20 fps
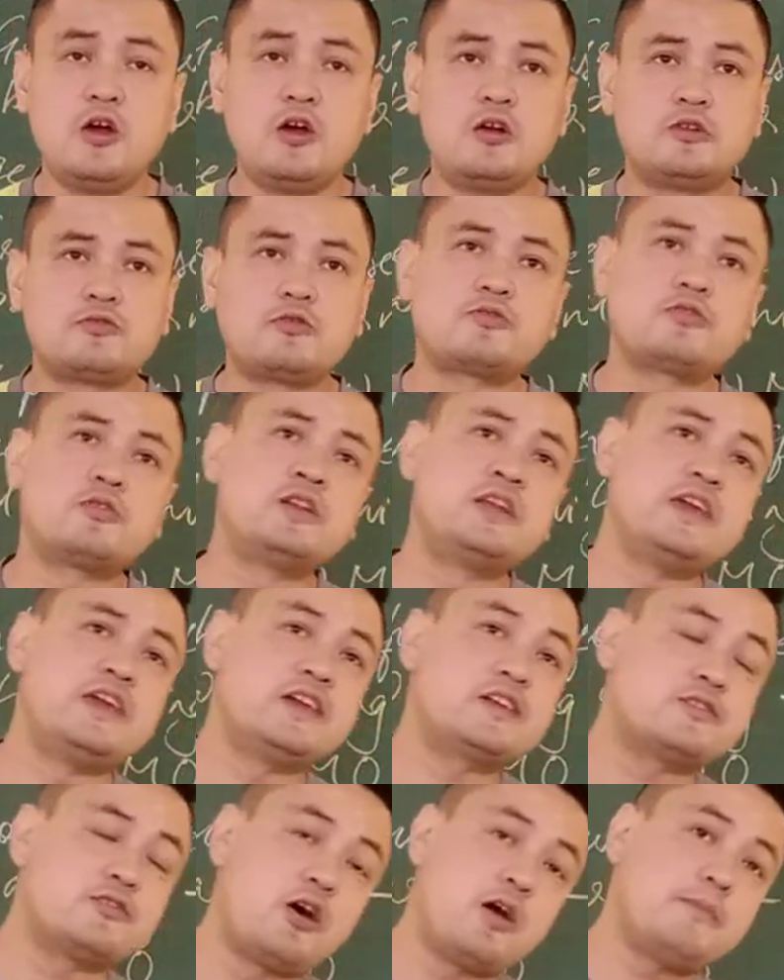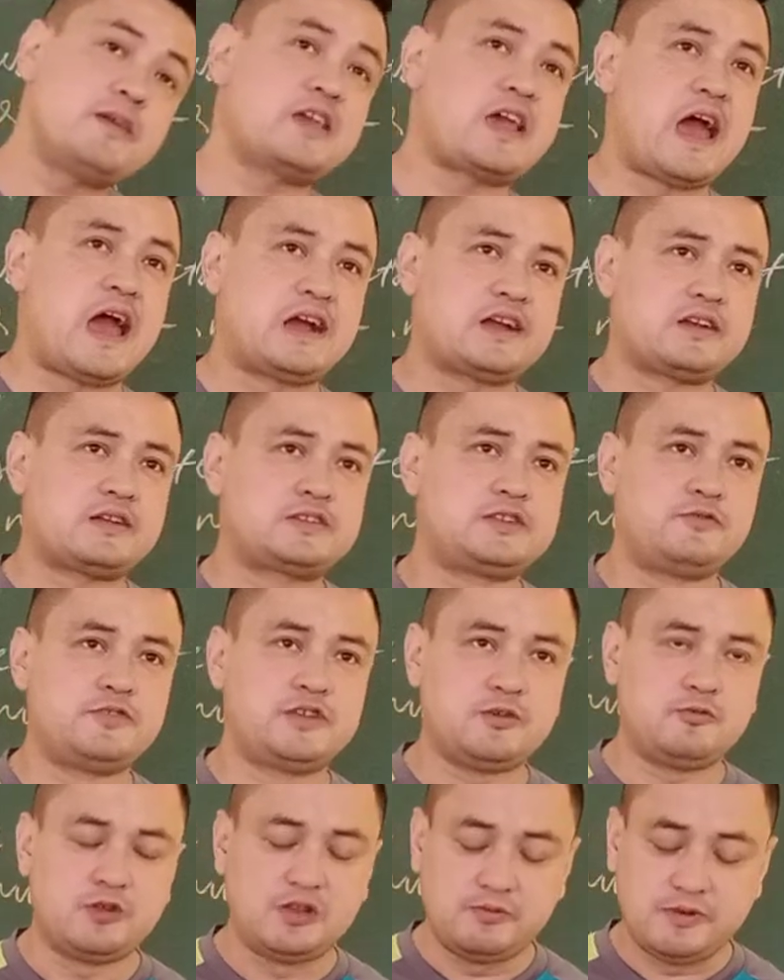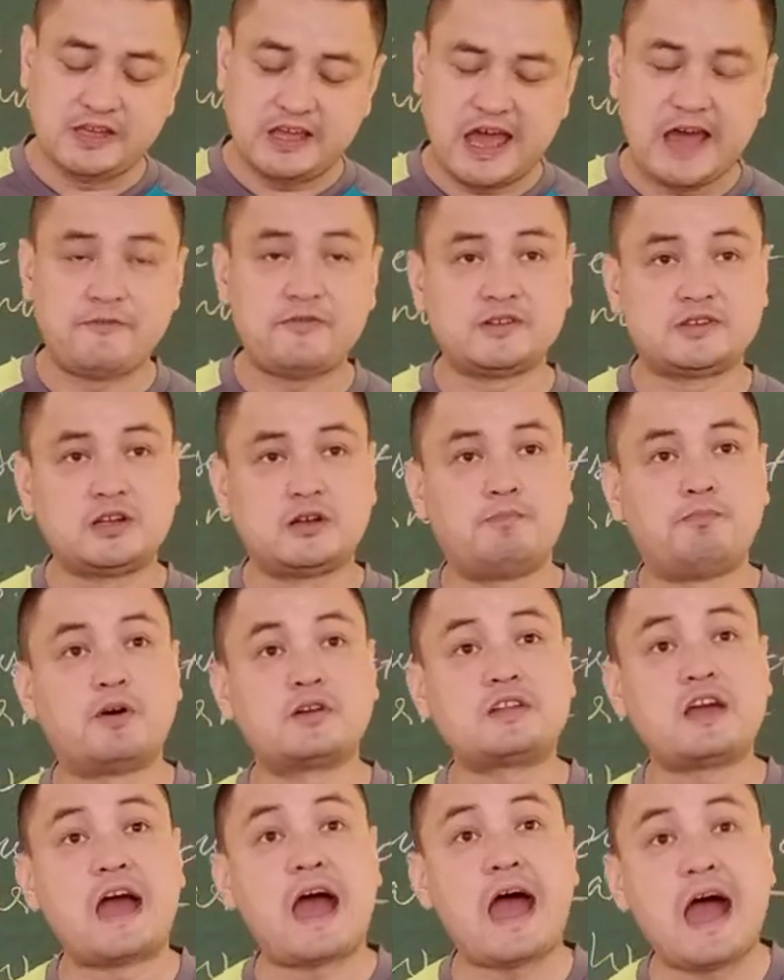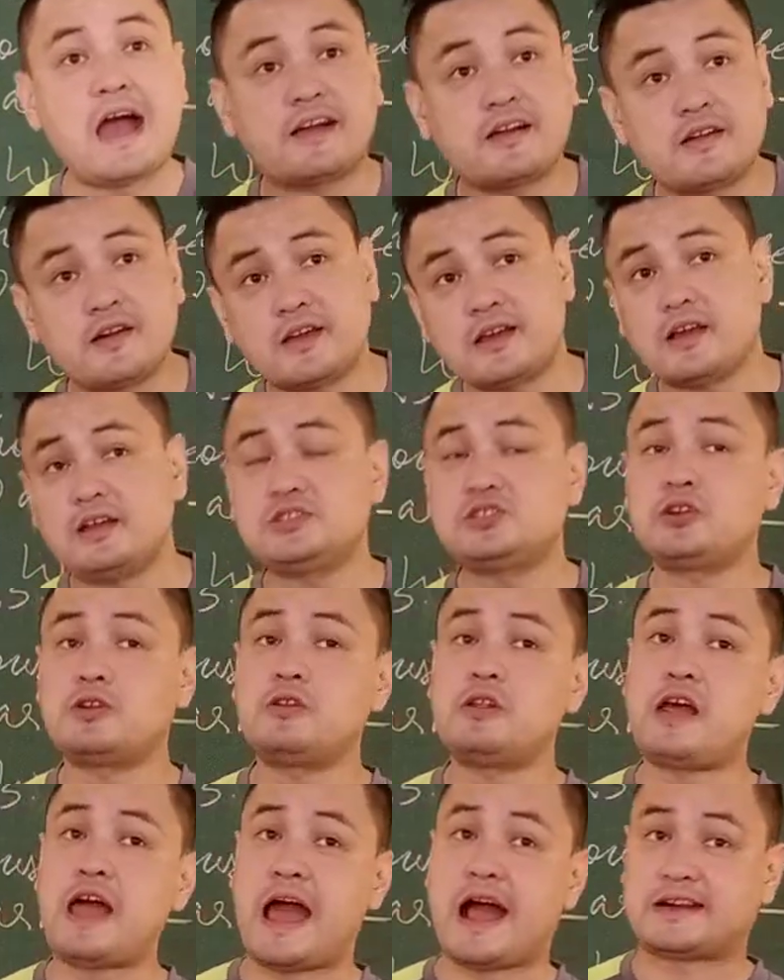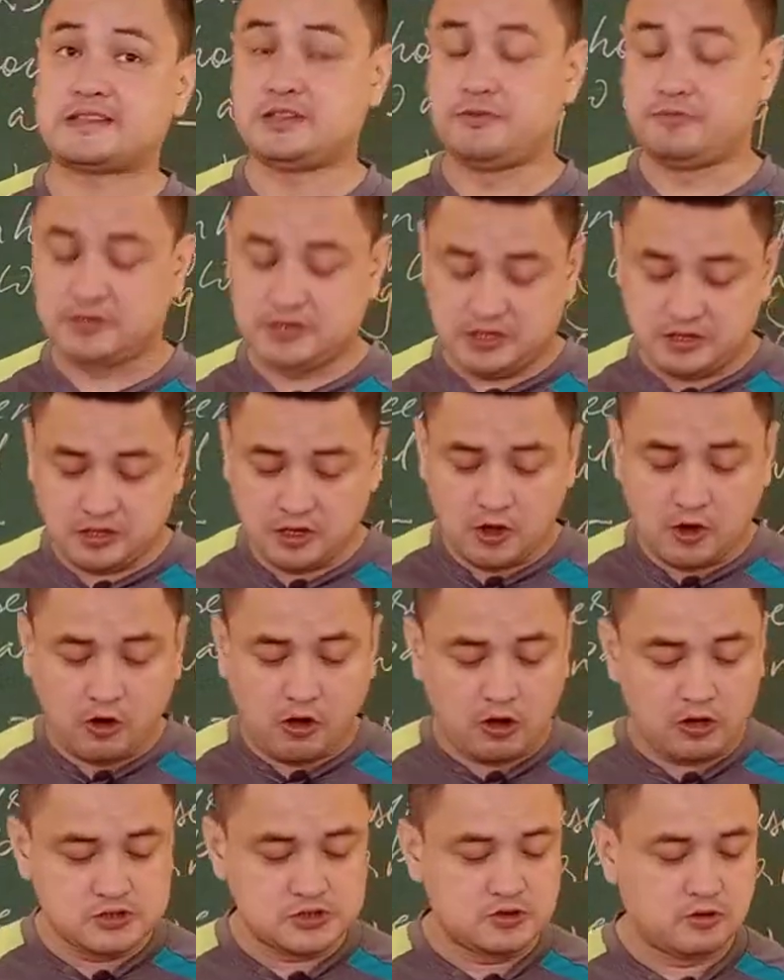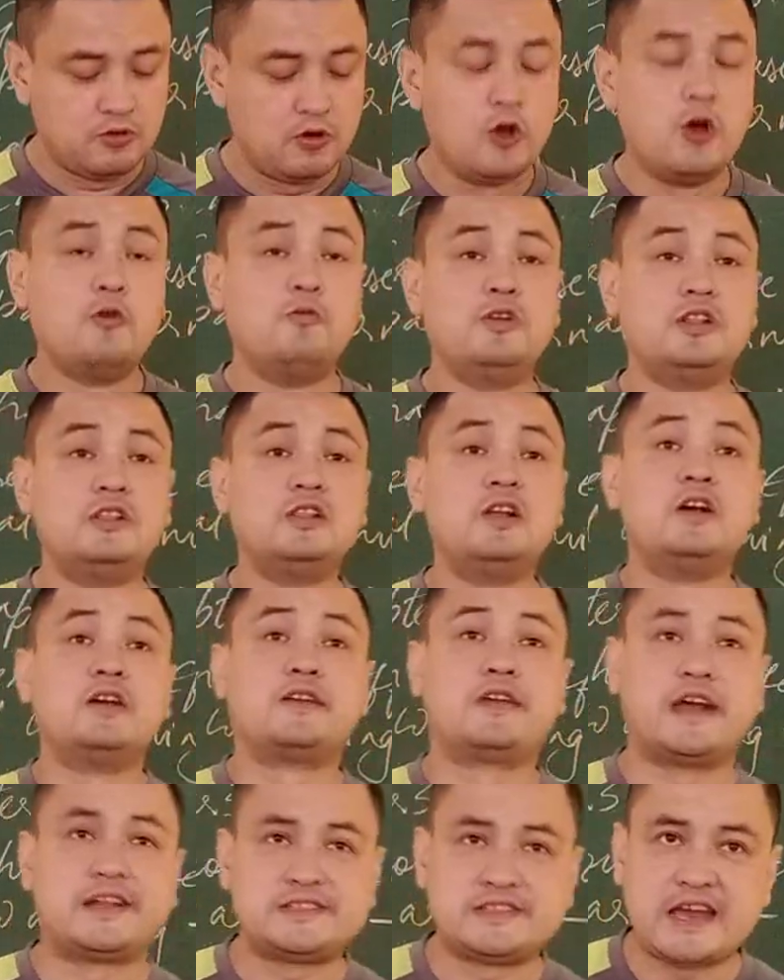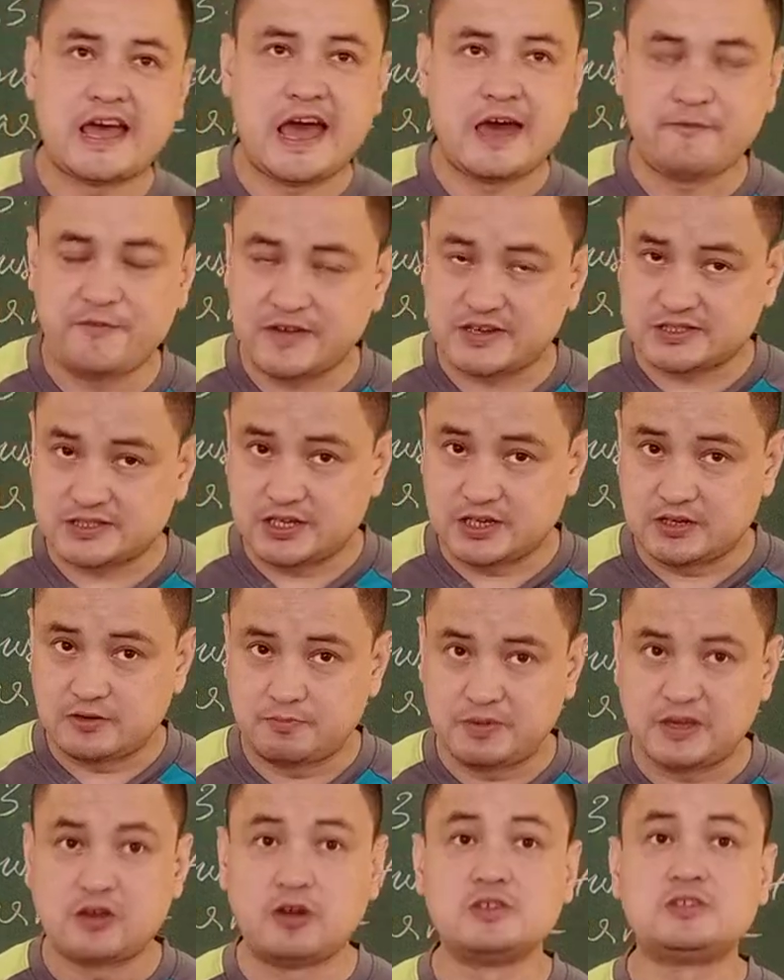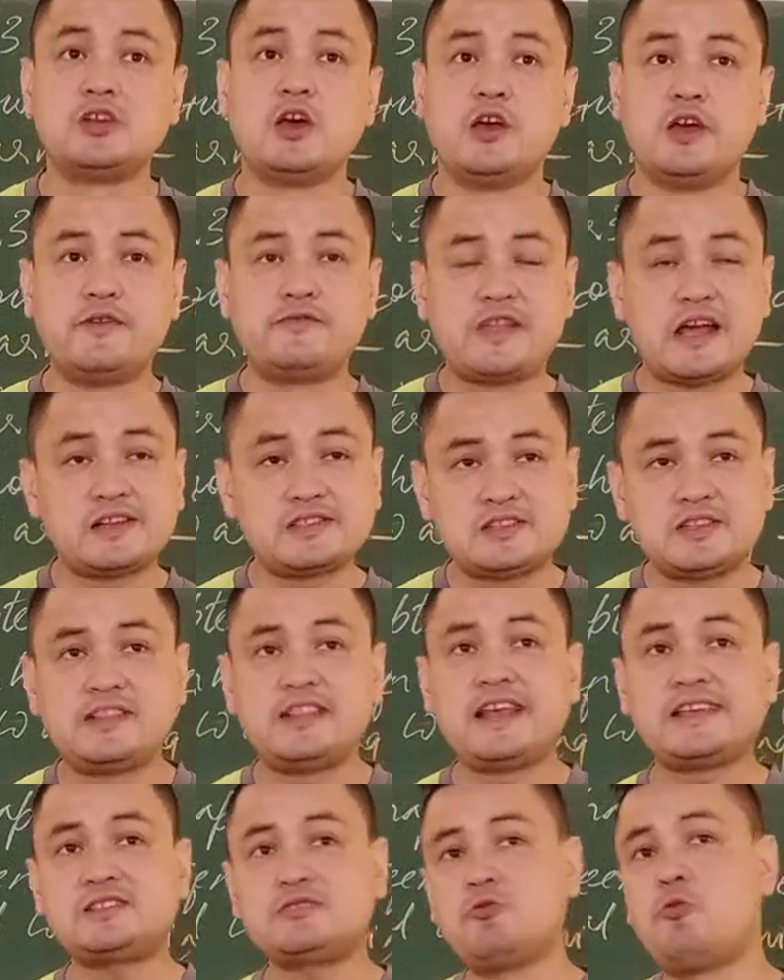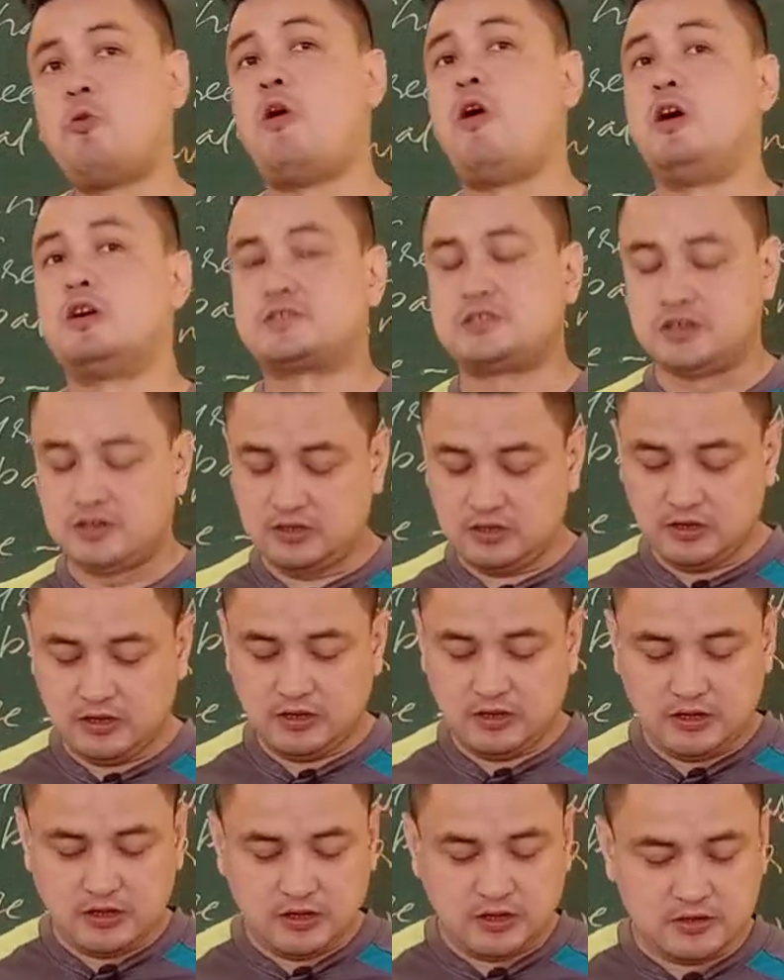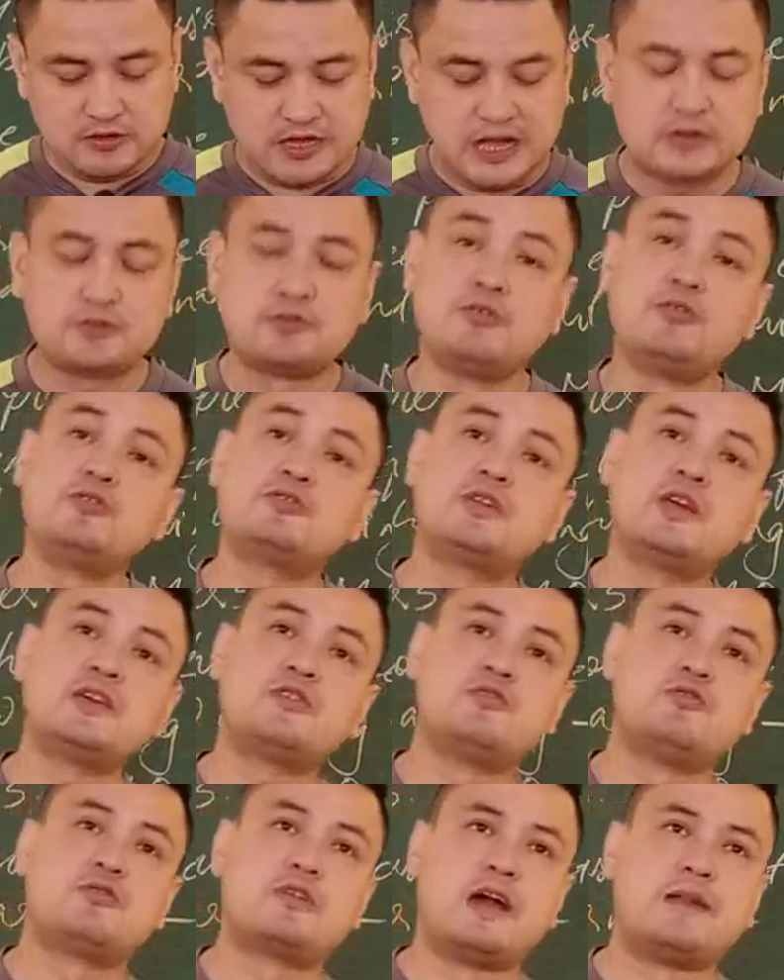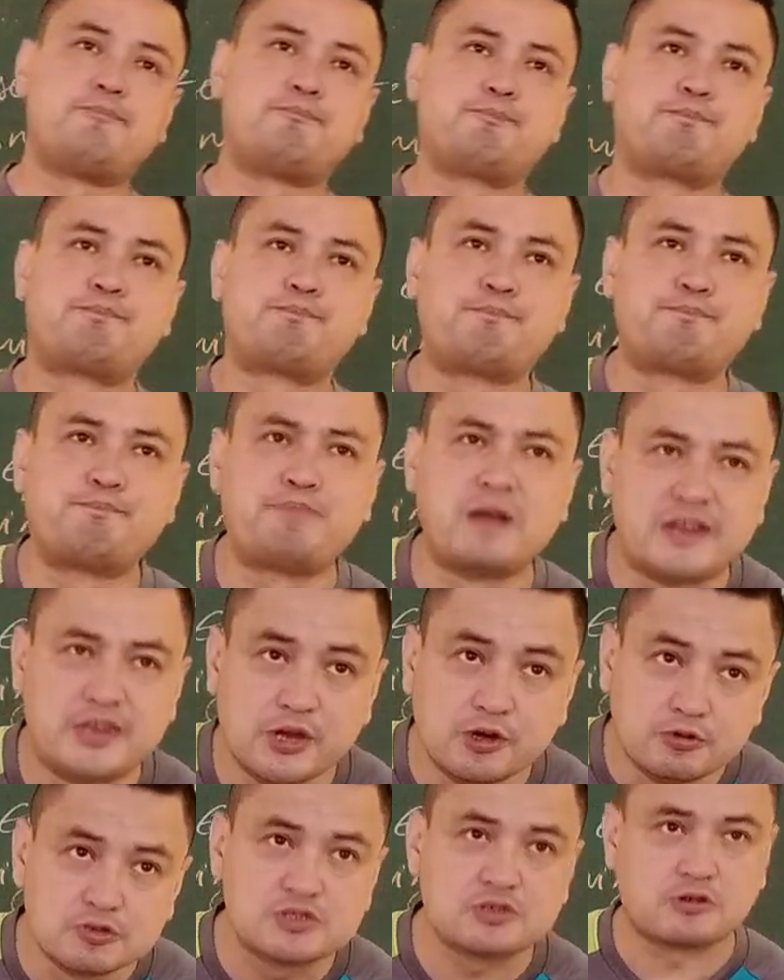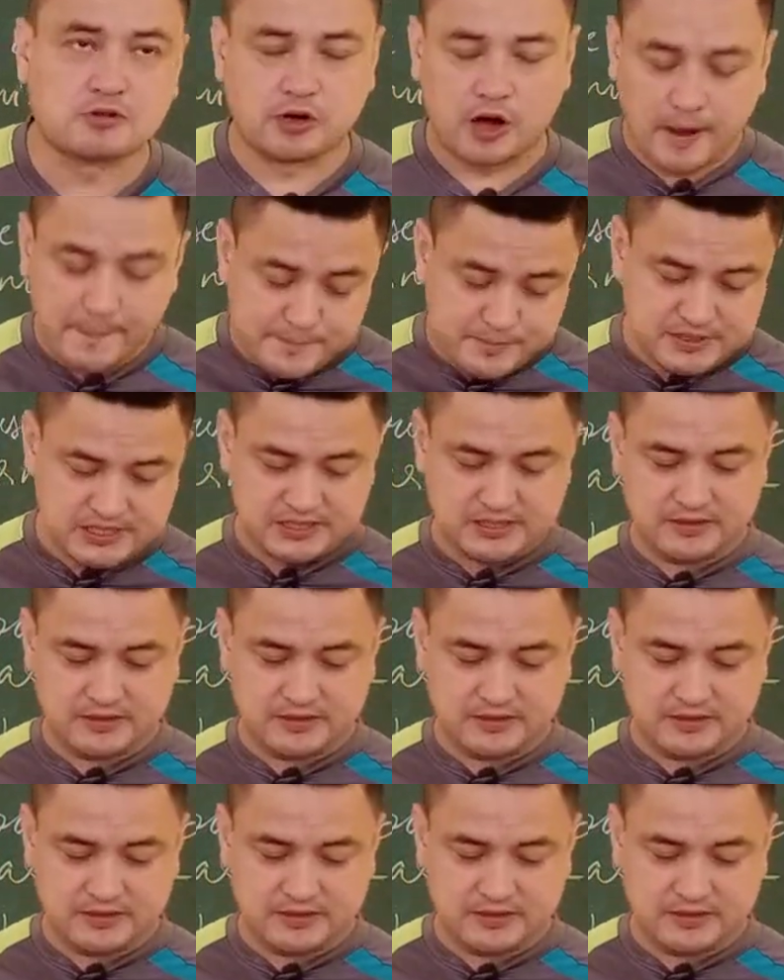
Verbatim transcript: Not only economic activity will be affected, but agricultural activity also will get affected. Because if there is less water, then do you think you can produce crops?